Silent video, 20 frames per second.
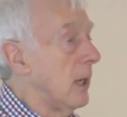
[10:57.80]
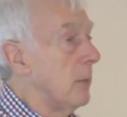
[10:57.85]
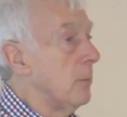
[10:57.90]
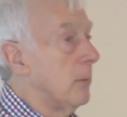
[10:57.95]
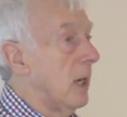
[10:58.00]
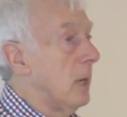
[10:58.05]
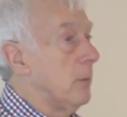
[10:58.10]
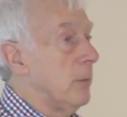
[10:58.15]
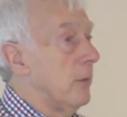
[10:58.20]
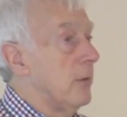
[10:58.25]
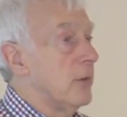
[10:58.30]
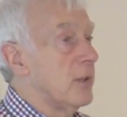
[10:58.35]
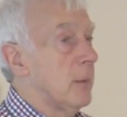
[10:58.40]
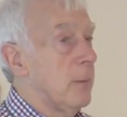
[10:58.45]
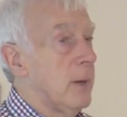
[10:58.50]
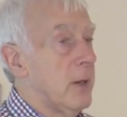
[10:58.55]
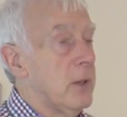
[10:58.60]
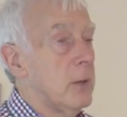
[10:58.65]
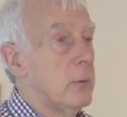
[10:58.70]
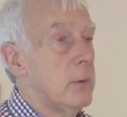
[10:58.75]
it might be for
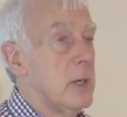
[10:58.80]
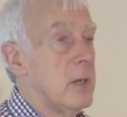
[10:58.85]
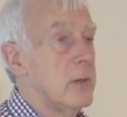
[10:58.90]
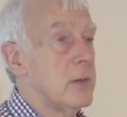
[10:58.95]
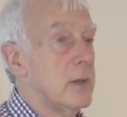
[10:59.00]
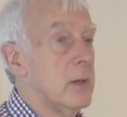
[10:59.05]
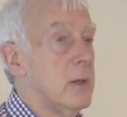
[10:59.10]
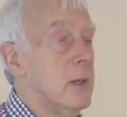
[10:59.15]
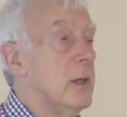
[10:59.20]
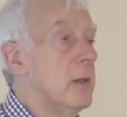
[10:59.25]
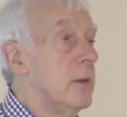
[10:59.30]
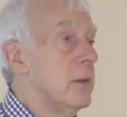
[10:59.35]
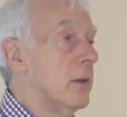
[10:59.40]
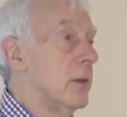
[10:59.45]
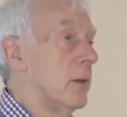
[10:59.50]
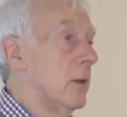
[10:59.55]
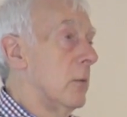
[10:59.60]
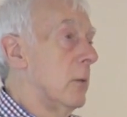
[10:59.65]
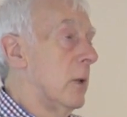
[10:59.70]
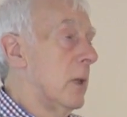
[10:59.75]
some other reason to
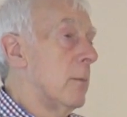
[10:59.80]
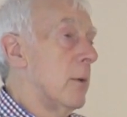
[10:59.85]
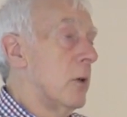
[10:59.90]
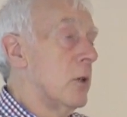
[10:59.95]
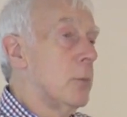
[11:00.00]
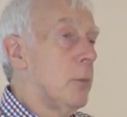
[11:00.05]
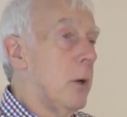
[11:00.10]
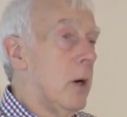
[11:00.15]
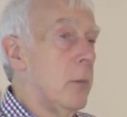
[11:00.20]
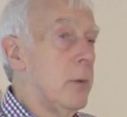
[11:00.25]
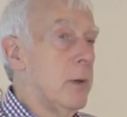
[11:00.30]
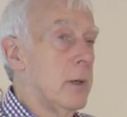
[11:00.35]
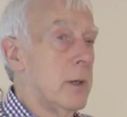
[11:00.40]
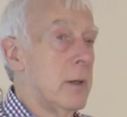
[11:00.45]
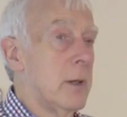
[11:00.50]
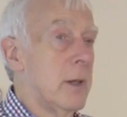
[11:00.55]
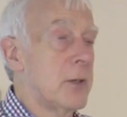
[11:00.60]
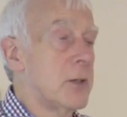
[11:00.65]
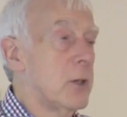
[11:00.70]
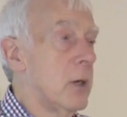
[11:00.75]
do with the most popular
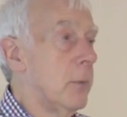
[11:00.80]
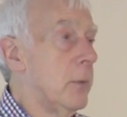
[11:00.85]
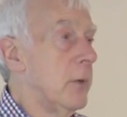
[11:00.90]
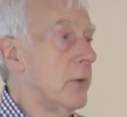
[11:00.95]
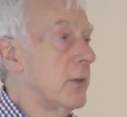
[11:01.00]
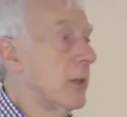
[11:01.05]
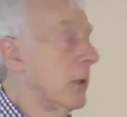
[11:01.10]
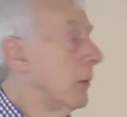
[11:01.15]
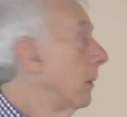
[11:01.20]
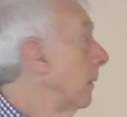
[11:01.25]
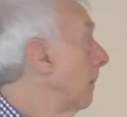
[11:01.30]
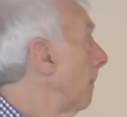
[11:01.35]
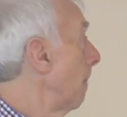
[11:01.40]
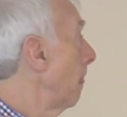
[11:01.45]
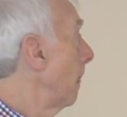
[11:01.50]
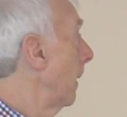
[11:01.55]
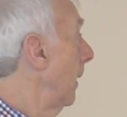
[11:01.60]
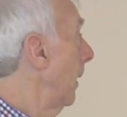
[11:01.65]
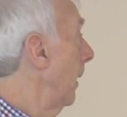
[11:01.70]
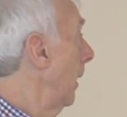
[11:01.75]
at the top and so on.
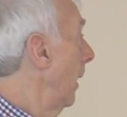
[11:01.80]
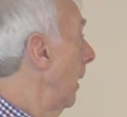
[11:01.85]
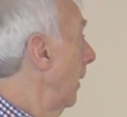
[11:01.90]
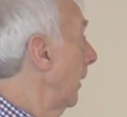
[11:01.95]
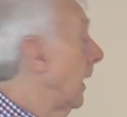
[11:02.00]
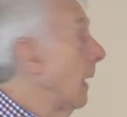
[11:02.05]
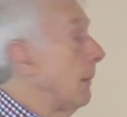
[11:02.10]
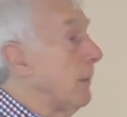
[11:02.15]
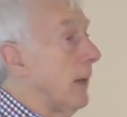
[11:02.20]
Keep